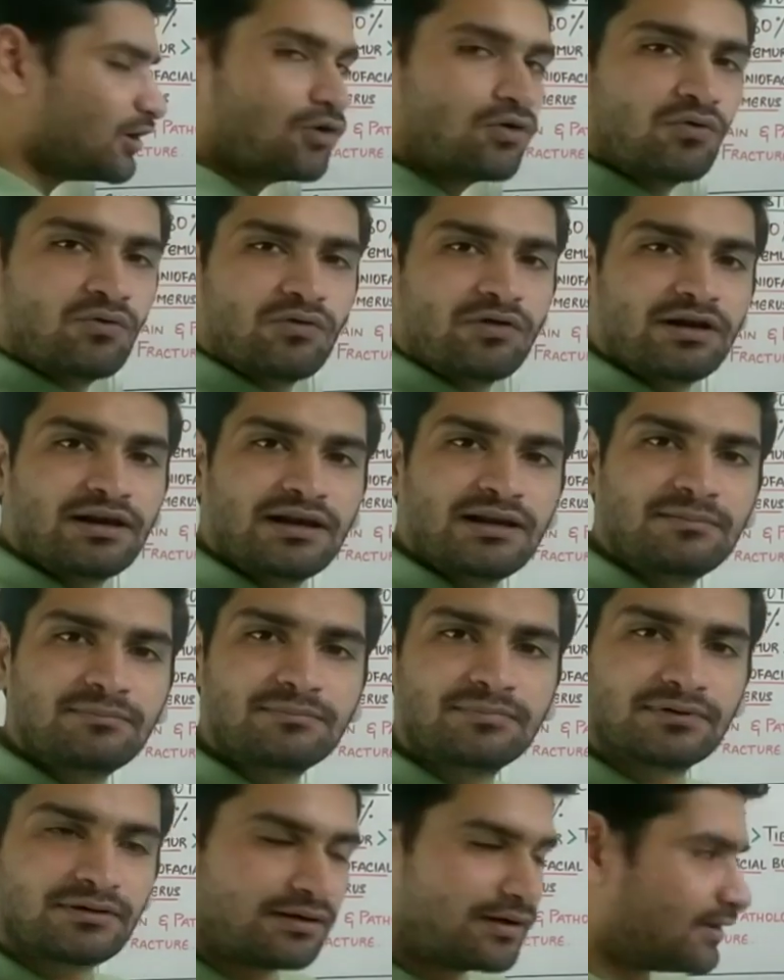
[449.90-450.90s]
lower
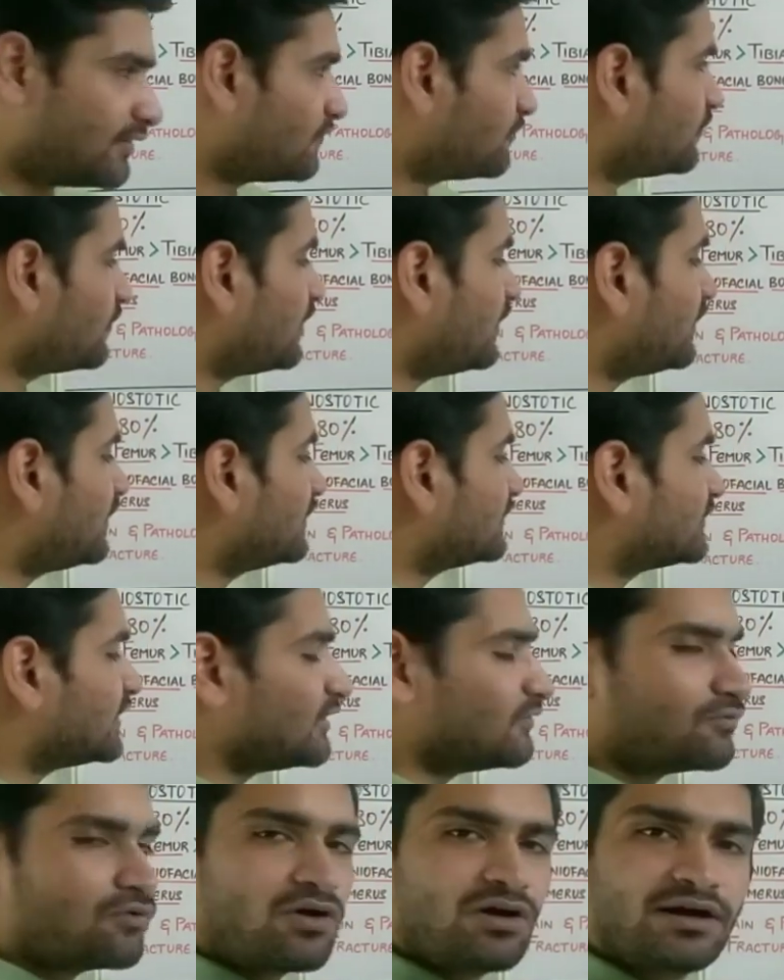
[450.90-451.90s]
limb, if it
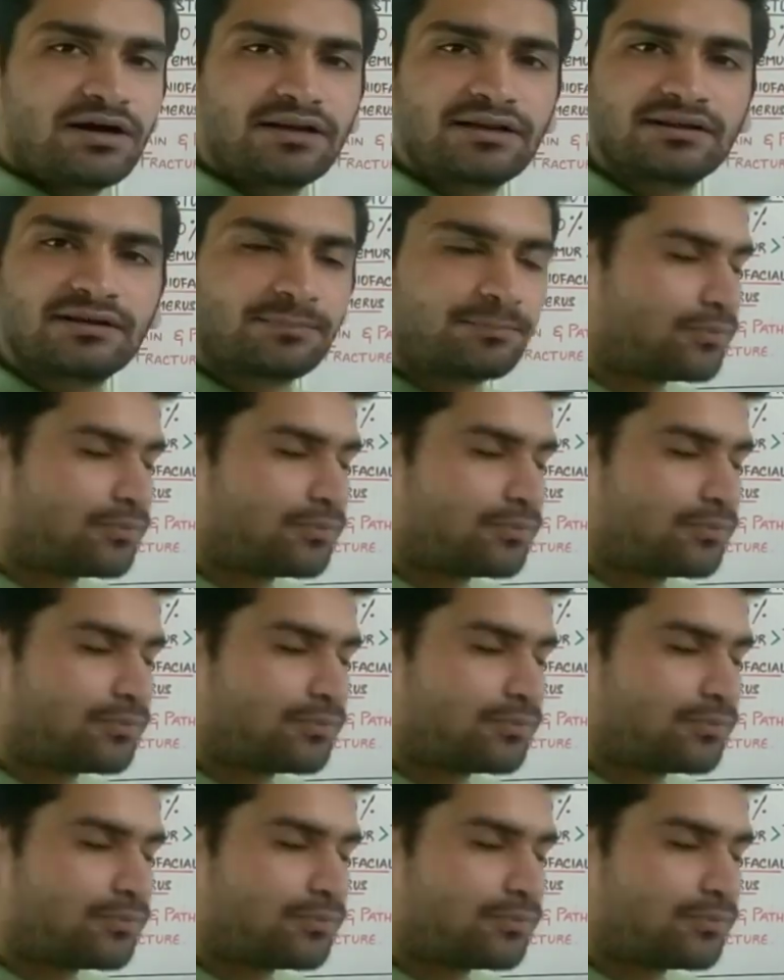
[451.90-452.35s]
is involved in the